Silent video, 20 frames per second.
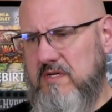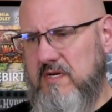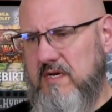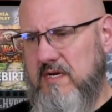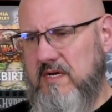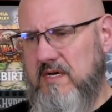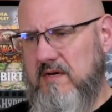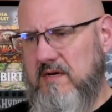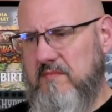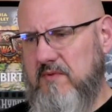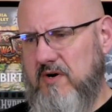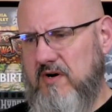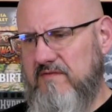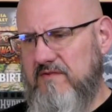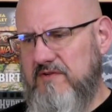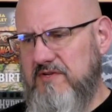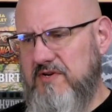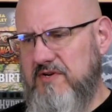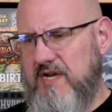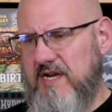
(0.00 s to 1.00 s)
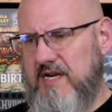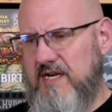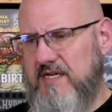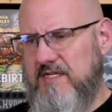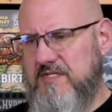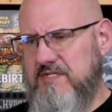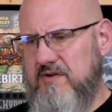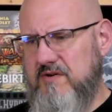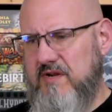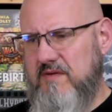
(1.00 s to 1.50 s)
Marvel United
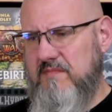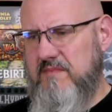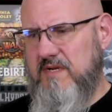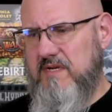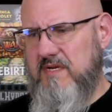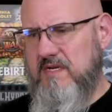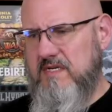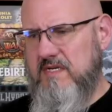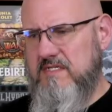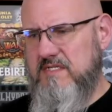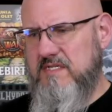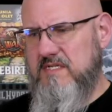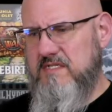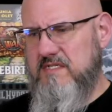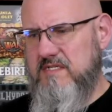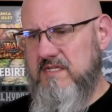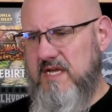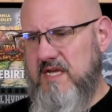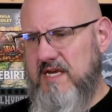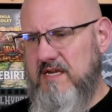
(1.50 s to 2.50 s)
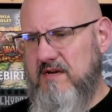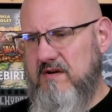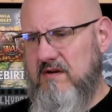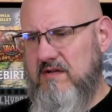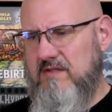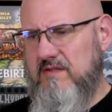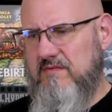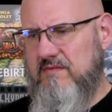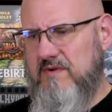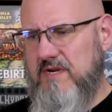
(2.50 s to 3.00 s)
is great because it's light
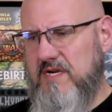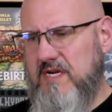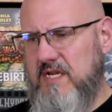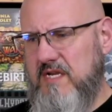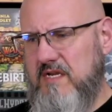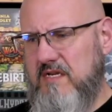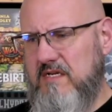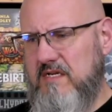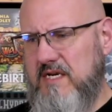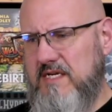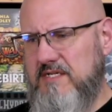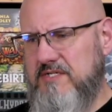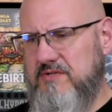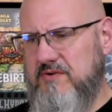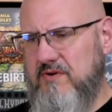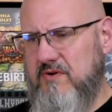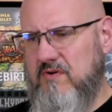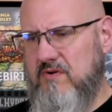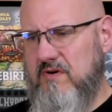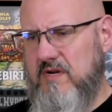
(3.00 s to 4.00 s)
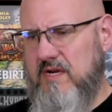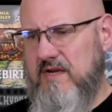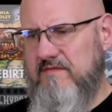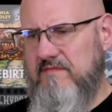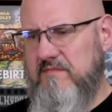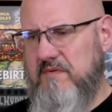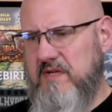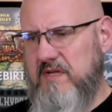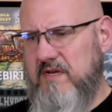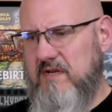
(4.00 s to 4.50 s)
on the reading. Dice Throne,
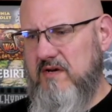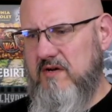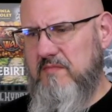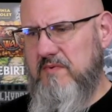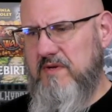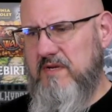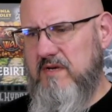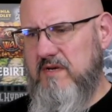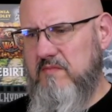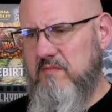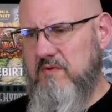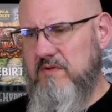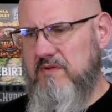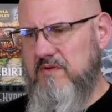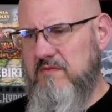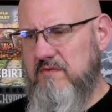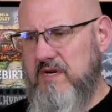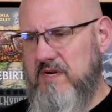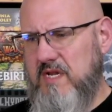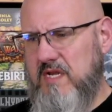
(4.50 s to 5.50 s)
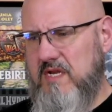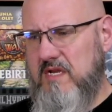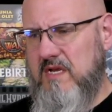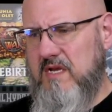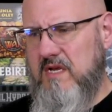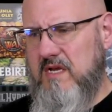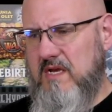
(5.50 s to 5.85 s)
I've been helping him with the reading.